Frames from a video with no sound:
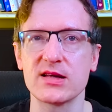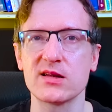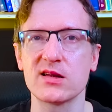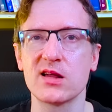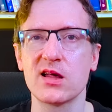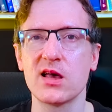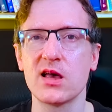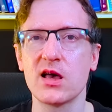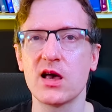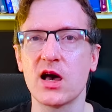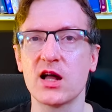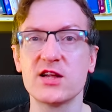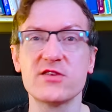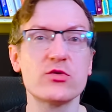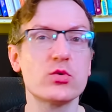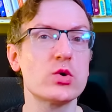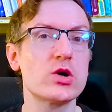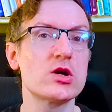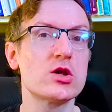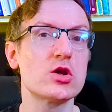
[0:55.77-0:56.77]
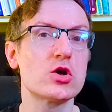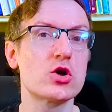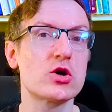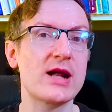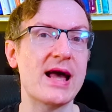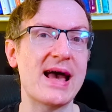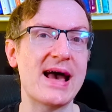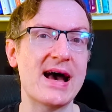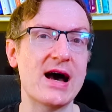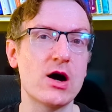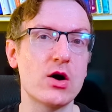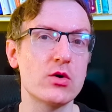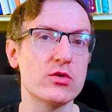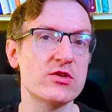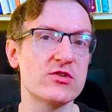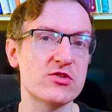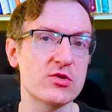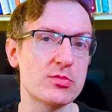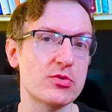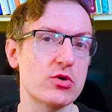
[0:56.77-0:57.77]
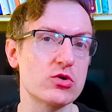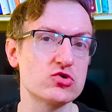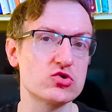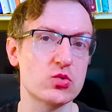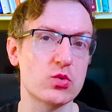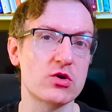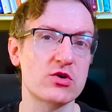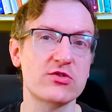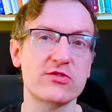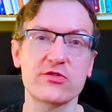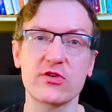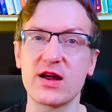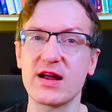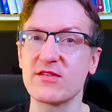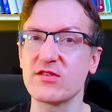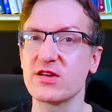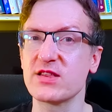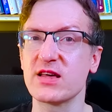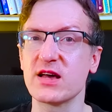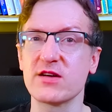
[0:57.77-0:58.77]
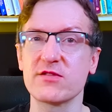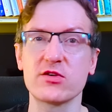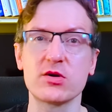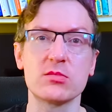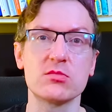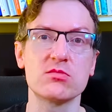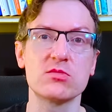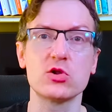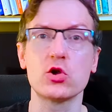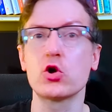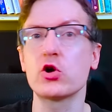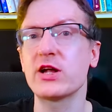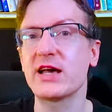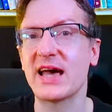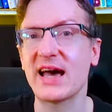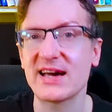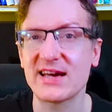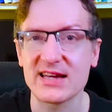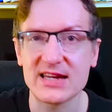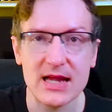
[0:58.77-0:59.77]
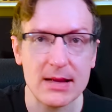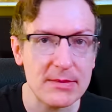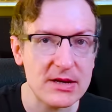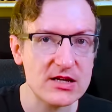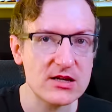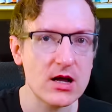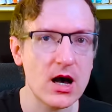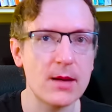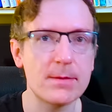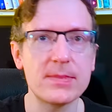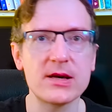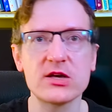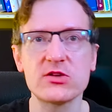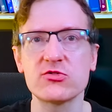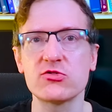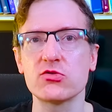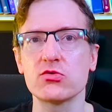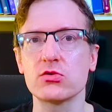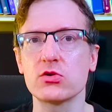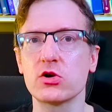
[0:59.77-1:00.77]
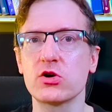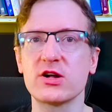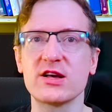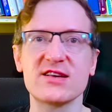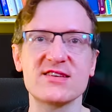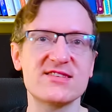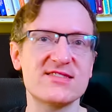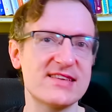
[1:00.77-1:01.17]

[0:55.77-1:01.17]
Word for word: in. And if you want to learn how this approach works for everything from learning academic topics to learning